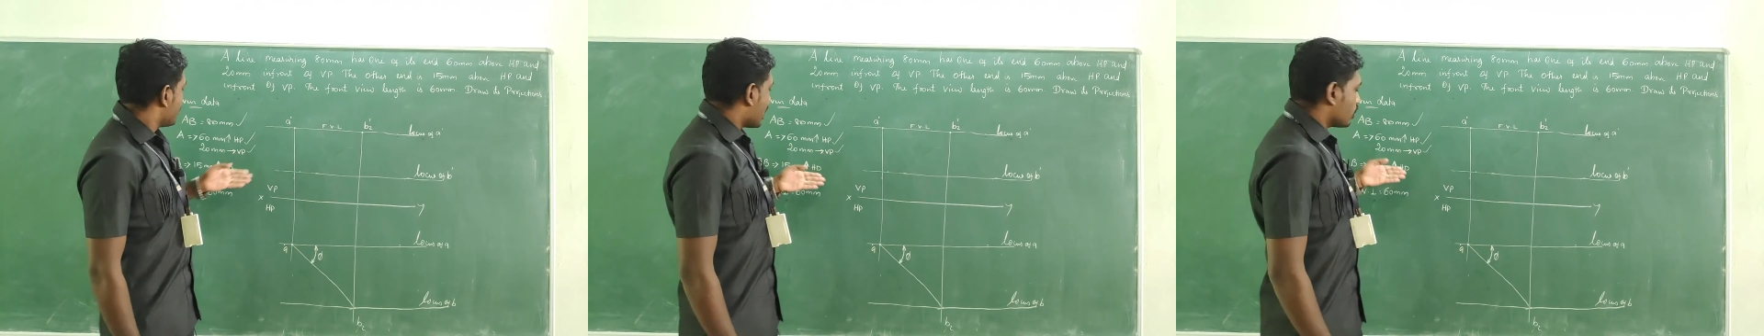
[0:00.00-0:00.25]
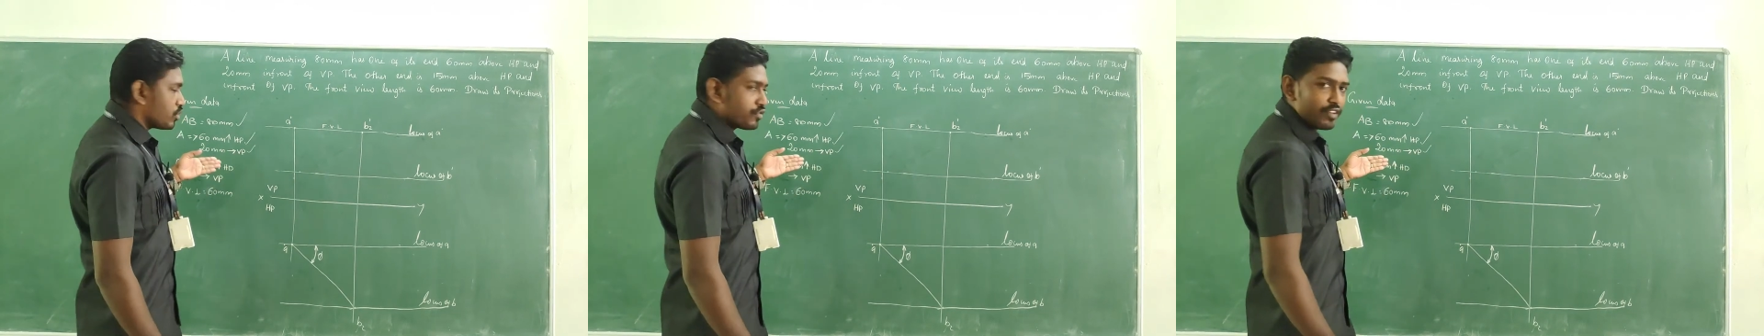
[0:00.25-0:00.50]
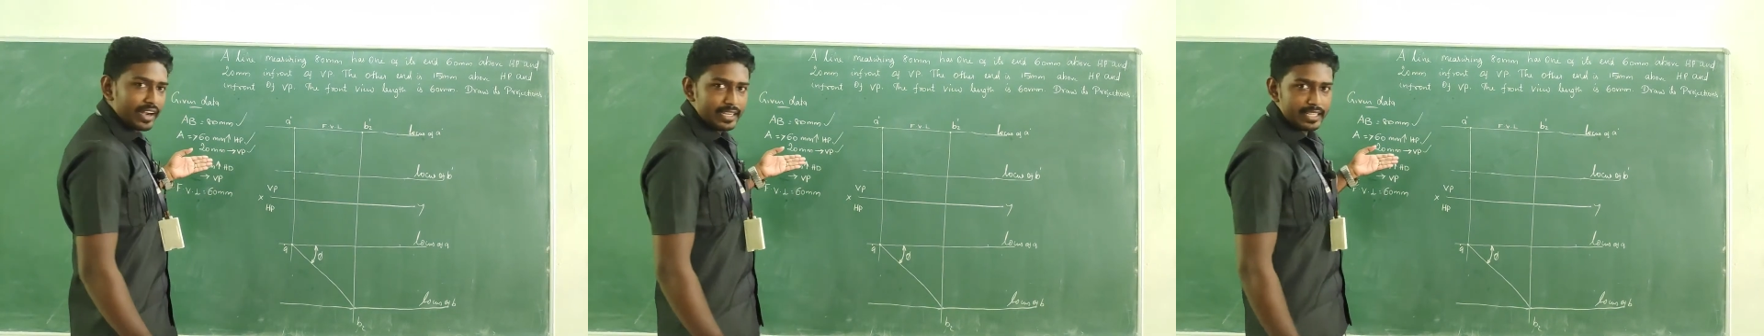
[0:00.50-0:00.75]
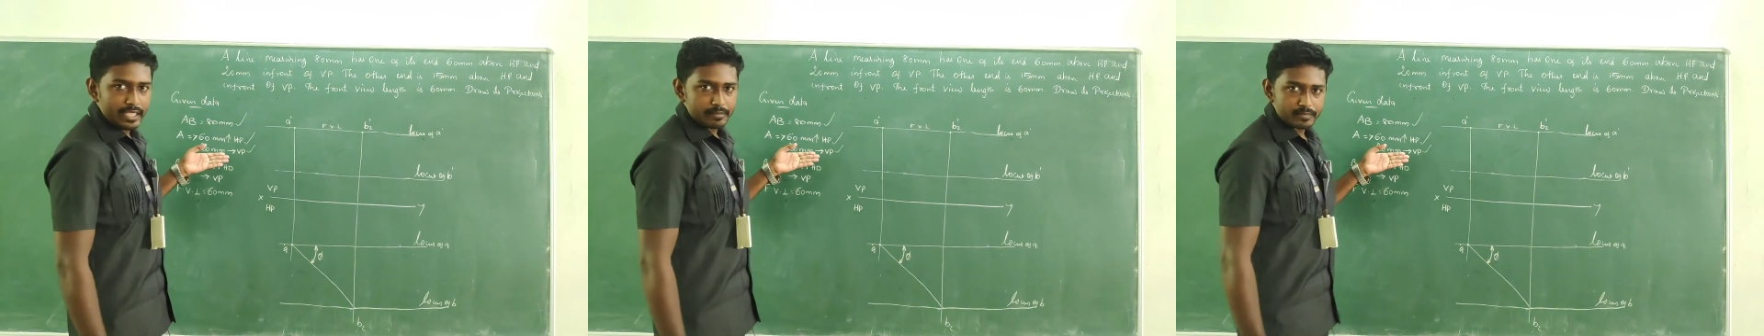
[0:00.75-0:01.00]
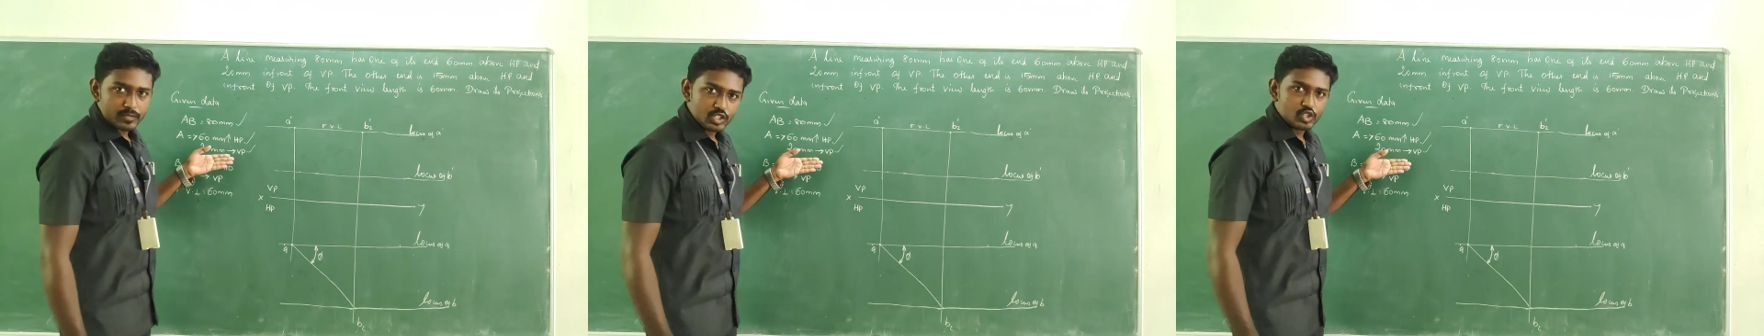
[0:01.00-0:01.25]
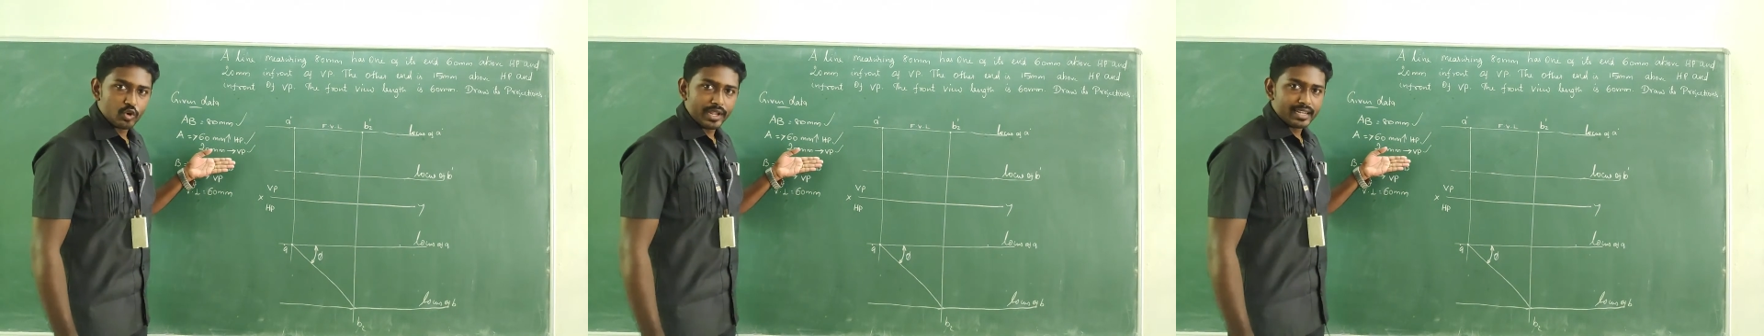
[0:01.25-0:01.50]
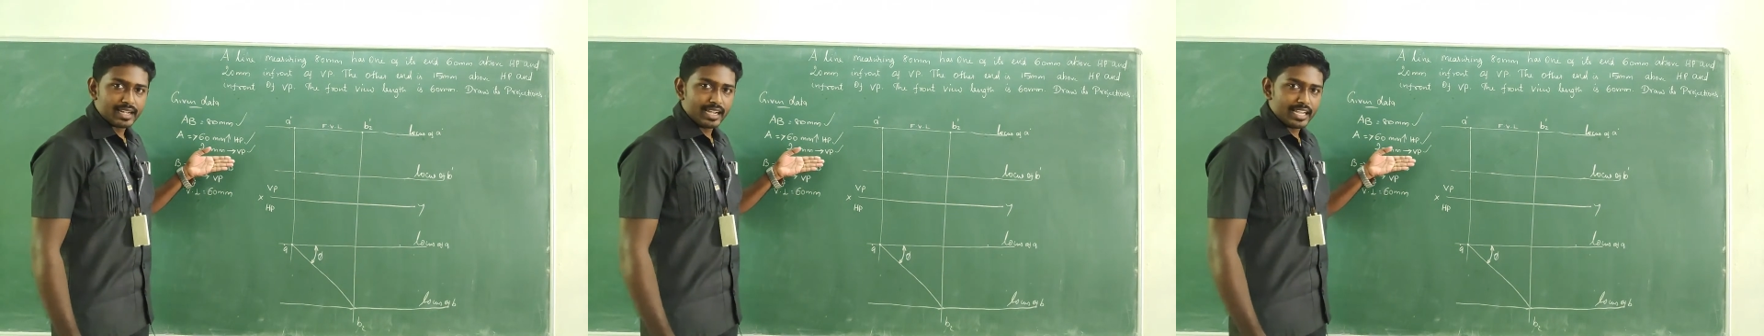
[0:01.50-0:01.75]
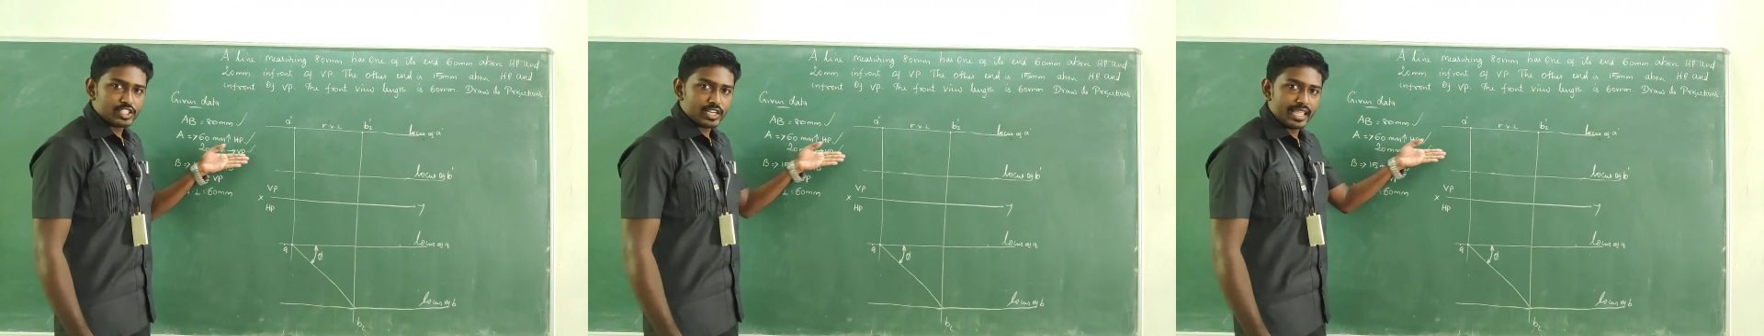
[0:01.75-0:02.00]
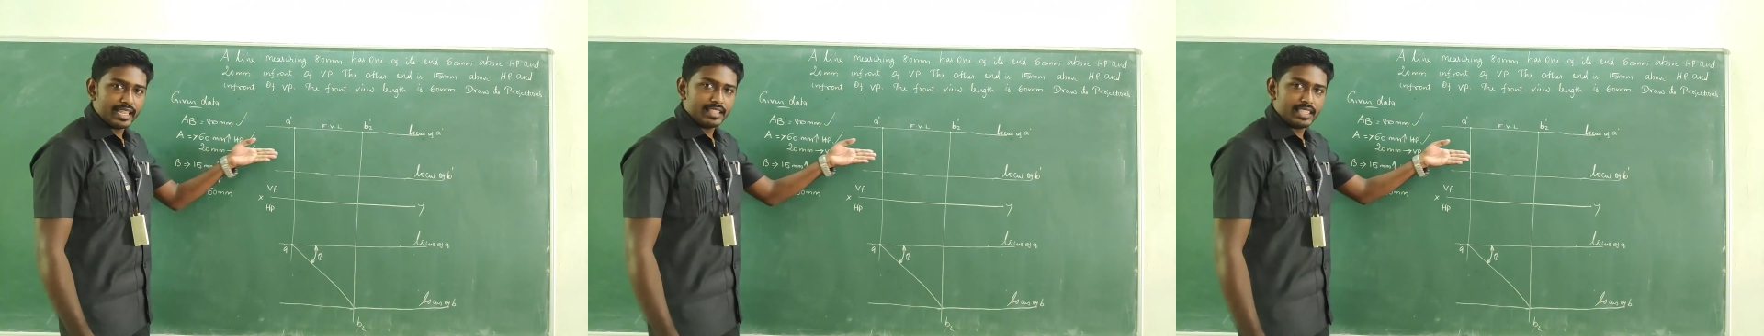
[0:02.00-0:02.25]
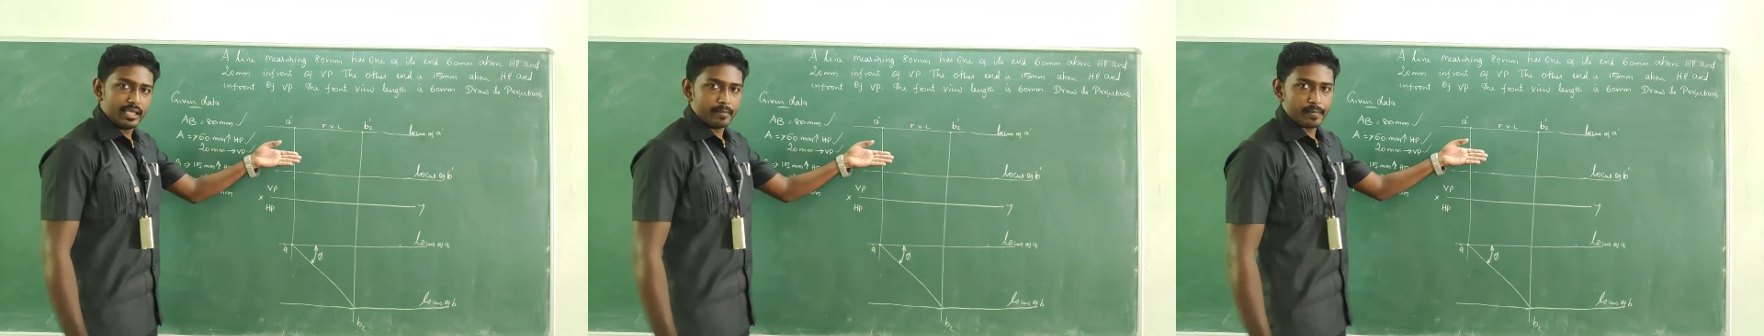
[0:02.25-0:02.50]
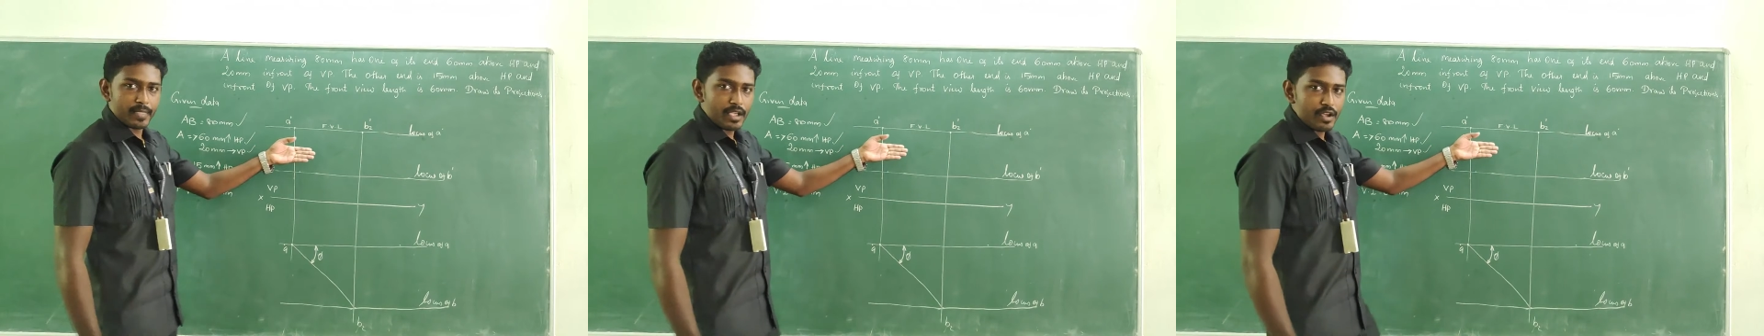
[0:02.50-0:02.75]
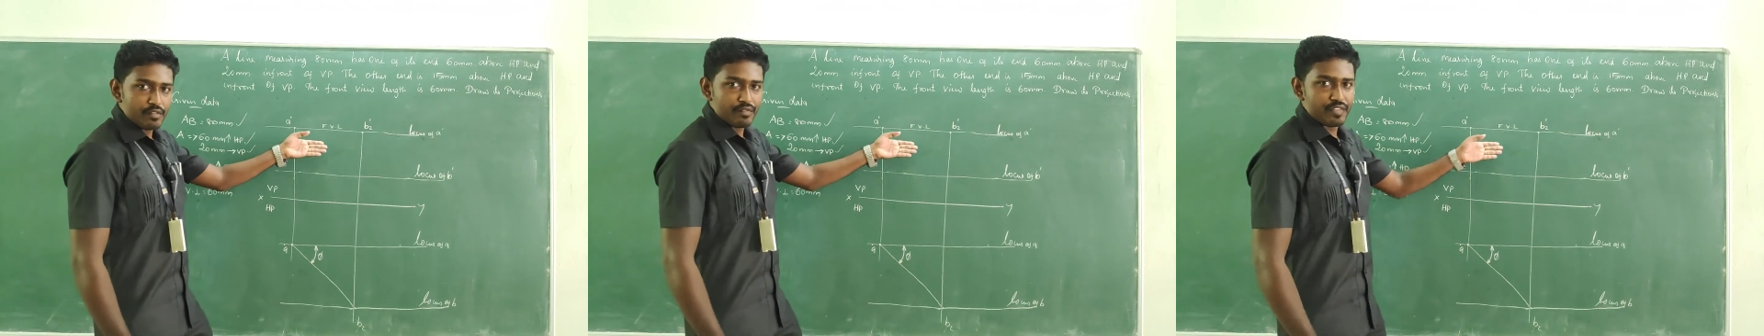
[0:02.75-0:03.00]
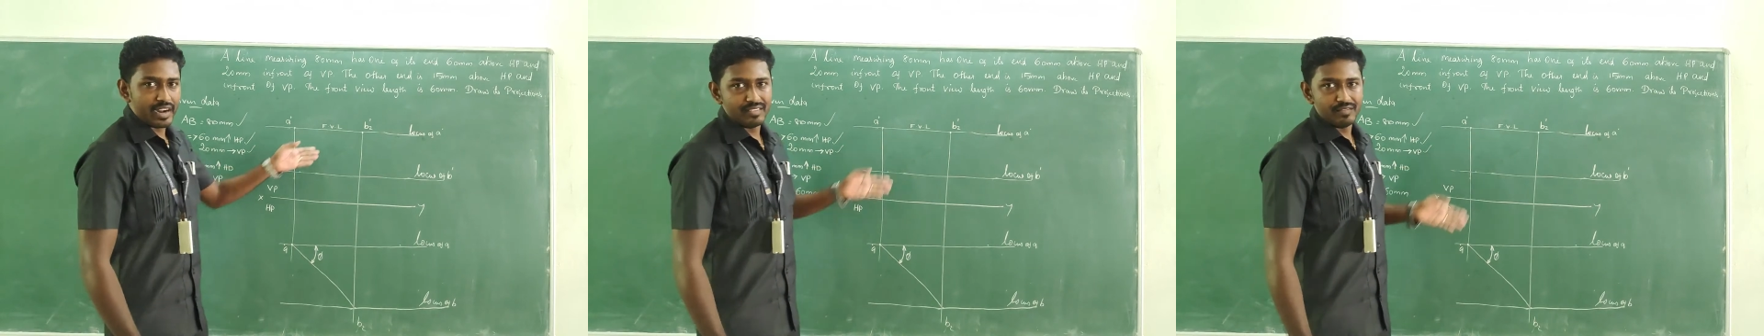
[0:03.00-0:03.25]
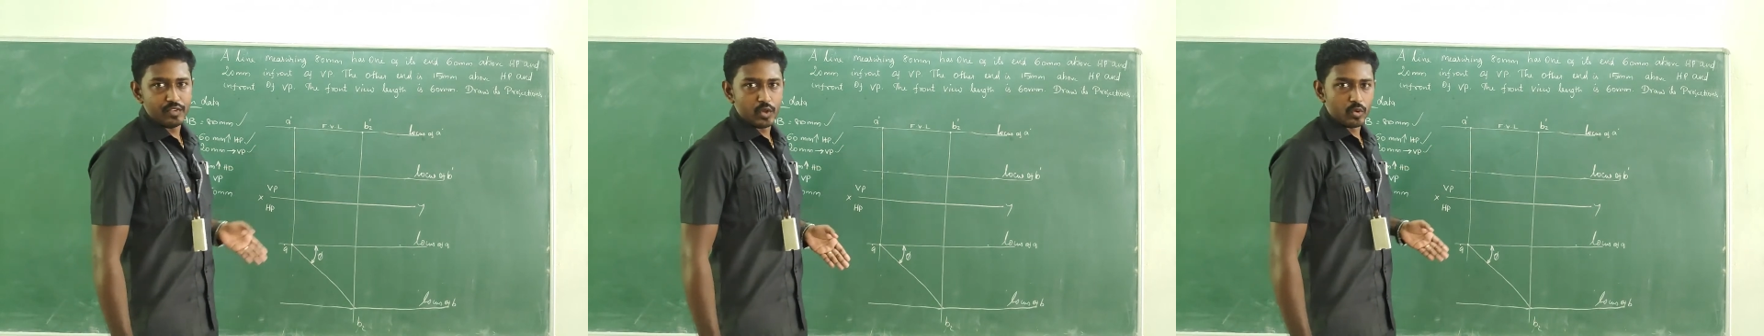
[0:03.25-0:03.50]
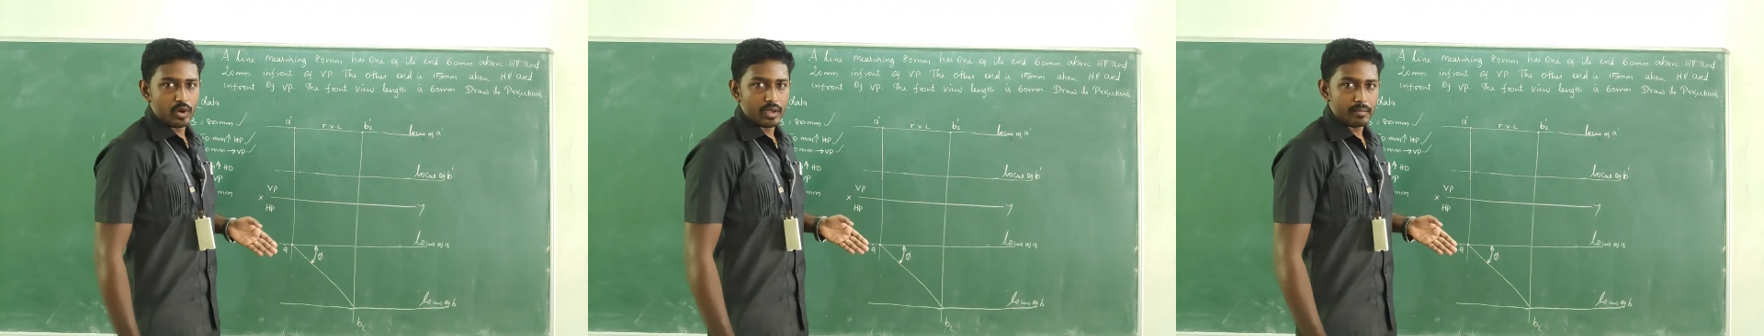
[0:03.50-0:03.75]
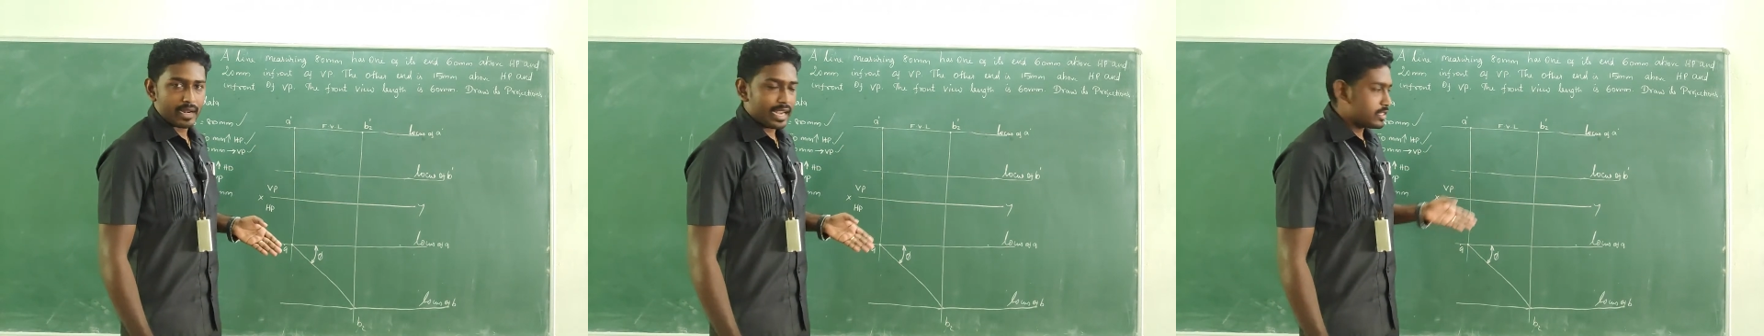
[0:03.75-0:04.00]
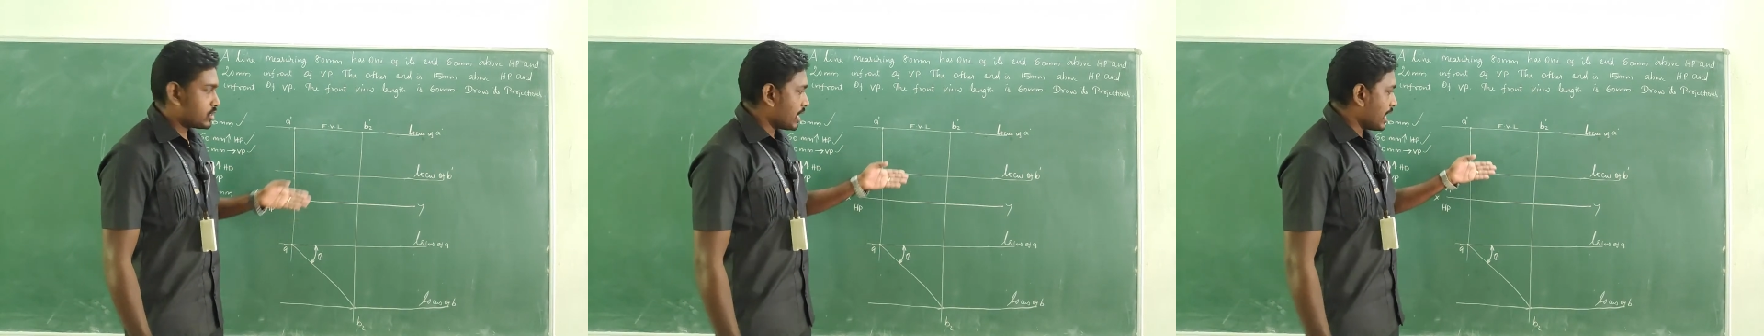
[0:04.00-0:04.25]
We have to find the true inclination in the front view, right?